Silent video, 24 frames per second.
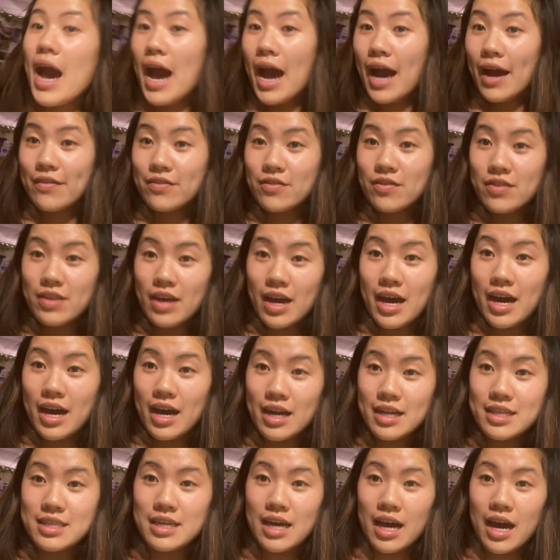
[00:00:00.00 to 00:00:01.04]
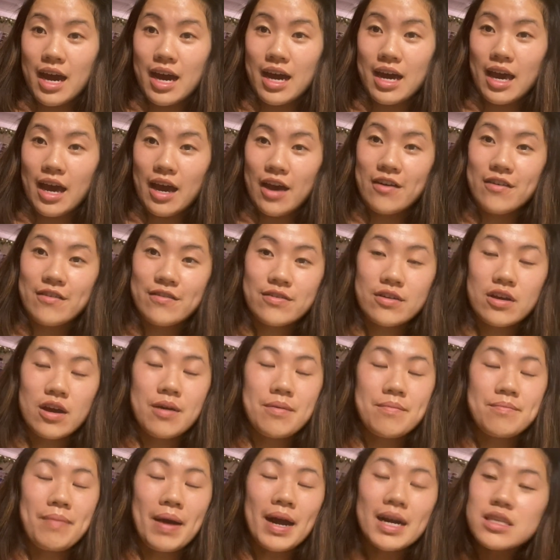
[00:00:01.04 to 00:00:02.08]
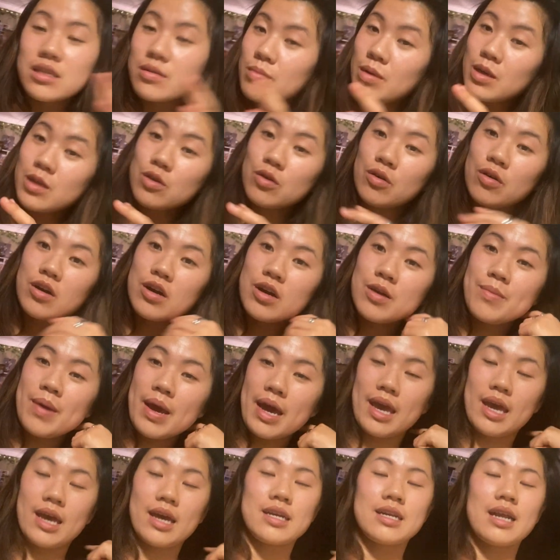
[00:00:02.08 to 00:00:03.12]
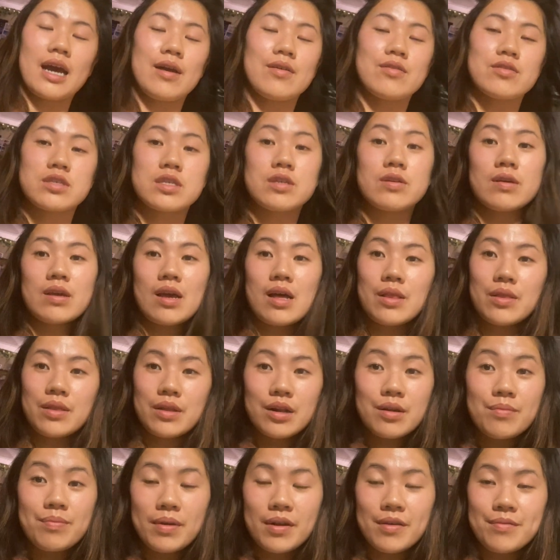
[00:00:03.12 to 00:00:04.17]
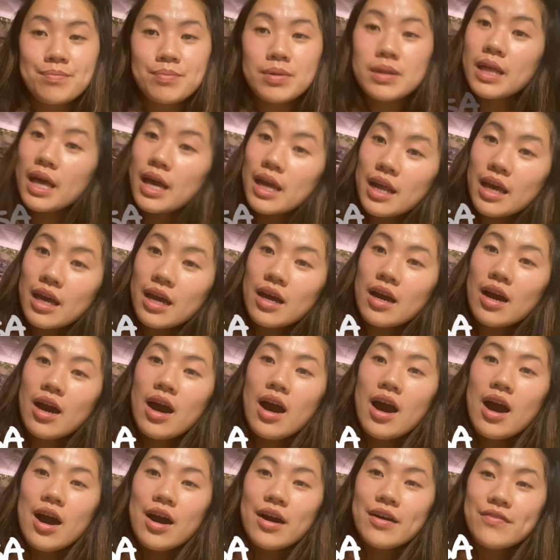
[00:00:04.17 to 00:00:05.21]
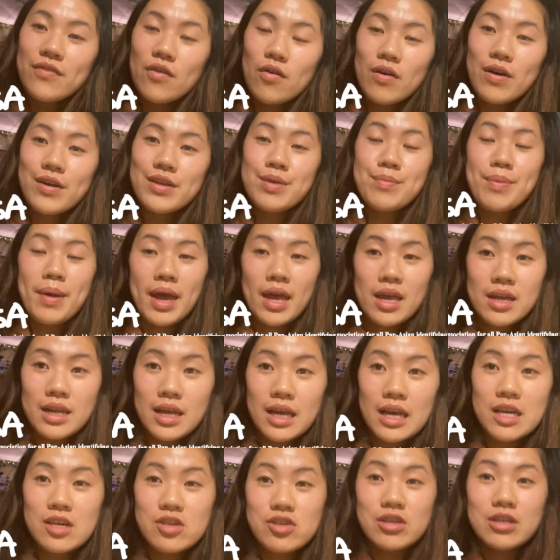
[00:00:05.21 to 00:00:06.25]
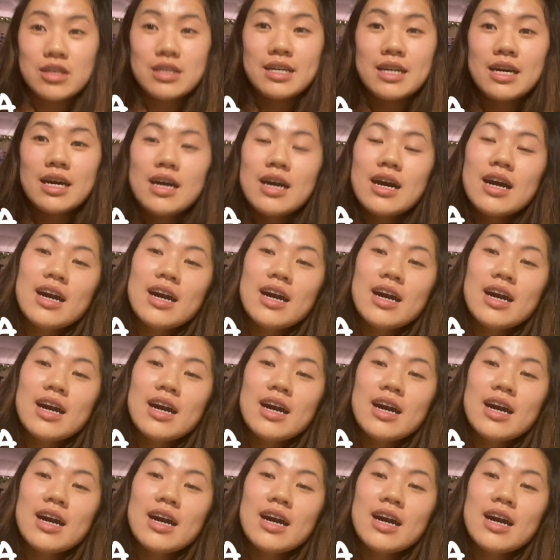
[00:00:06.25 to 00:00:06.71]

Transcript: after that, I have come back to my dorm and I was doing a little bit of planning for the Pan Asian